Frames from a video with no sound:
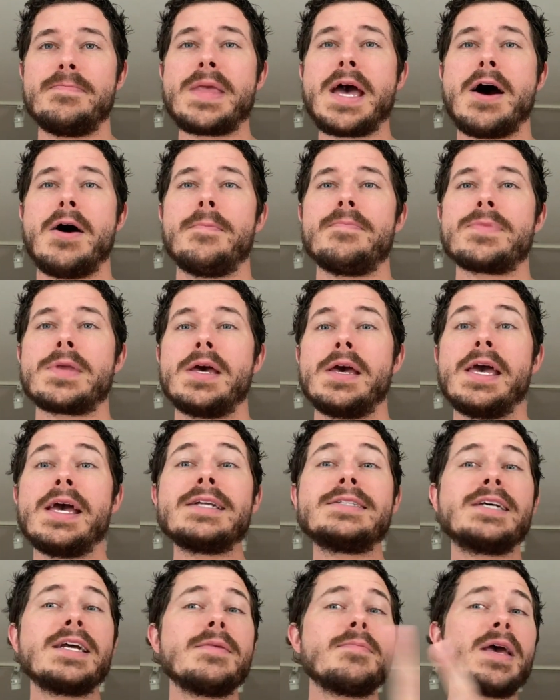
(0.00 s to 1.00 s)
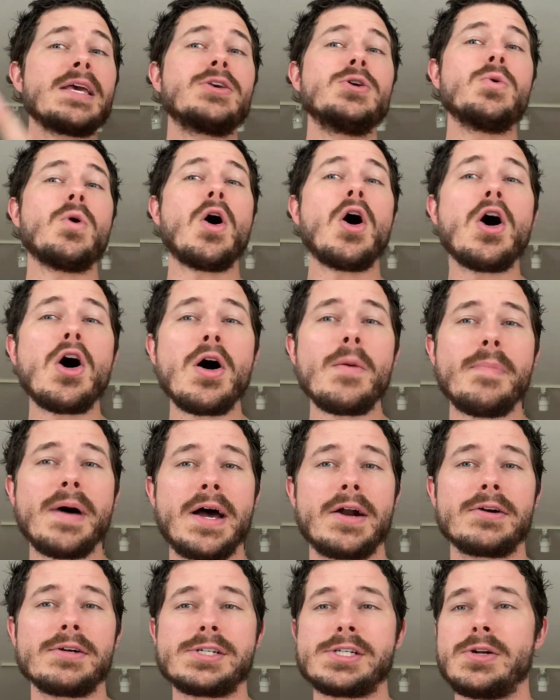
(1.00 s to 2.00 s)
Now, it didn't make you all
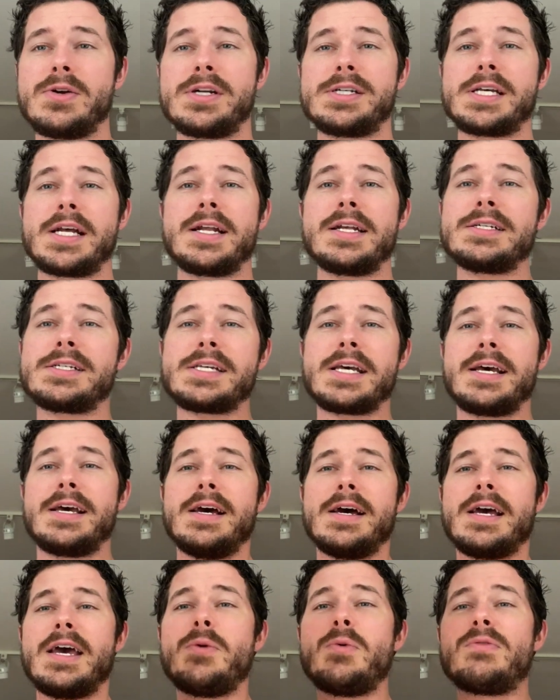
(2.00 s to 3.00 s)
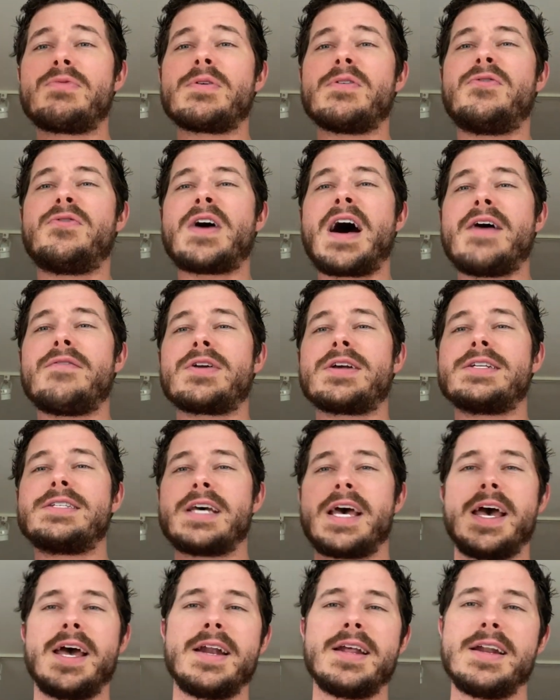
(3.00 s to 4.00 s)
better. So notice I didn't say it went from a five out of
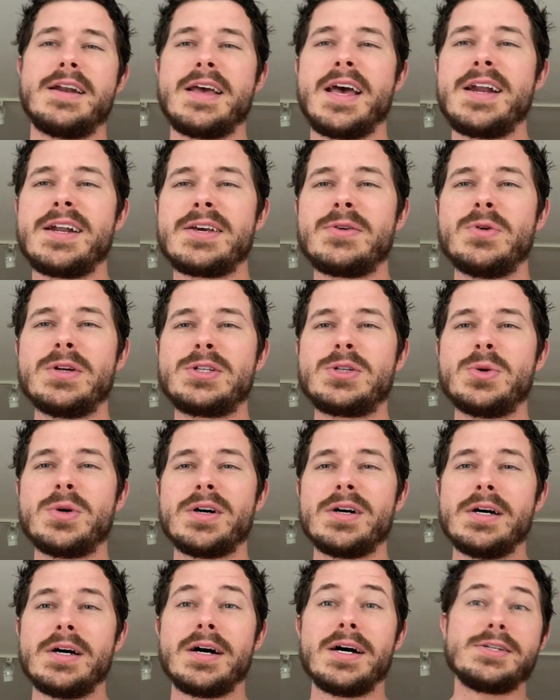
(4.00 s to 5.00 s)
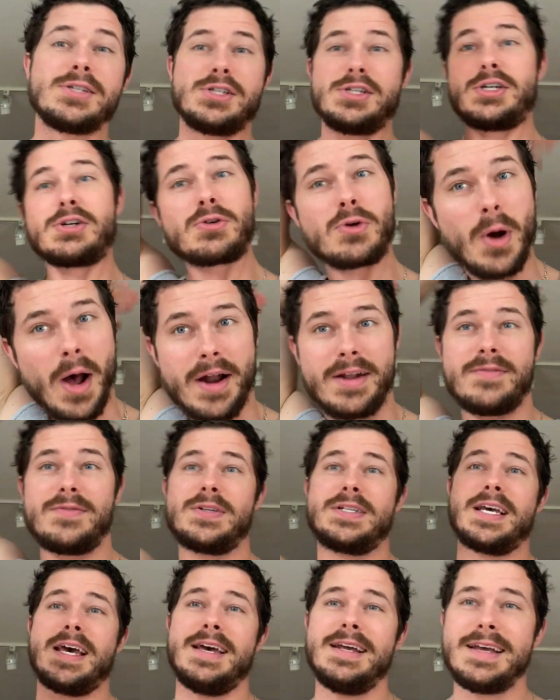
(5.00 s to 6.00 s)
ten and, and it went to a, a zero out of a
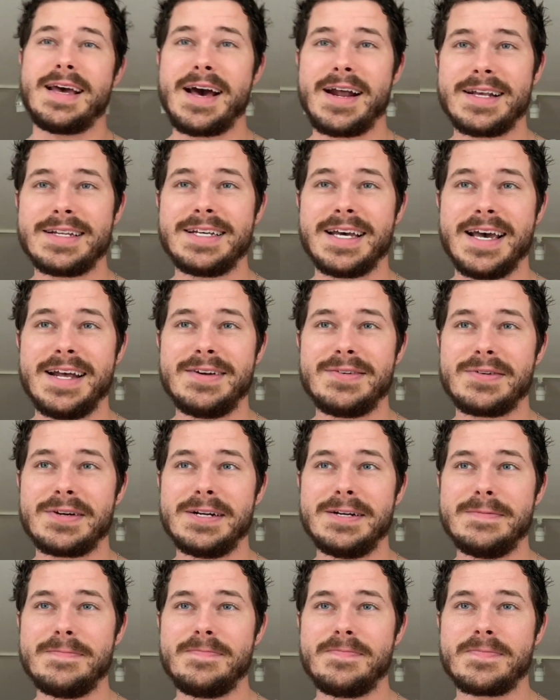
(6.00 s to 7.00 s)
ten out of ten, right?